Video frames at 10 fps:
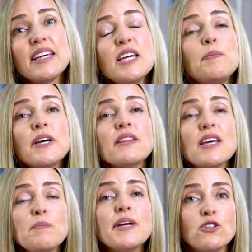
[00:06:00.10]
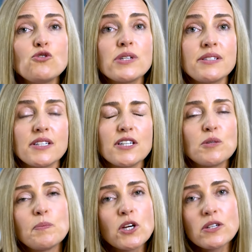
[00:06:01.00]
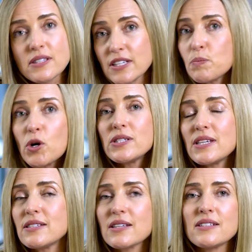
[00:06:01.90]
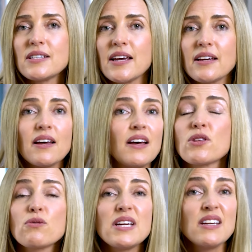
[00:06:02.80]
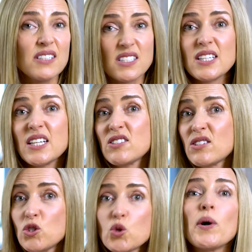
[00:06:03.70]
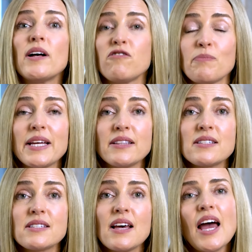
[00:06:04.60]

keeping them interested, because this process can take 3, 6, 12 months.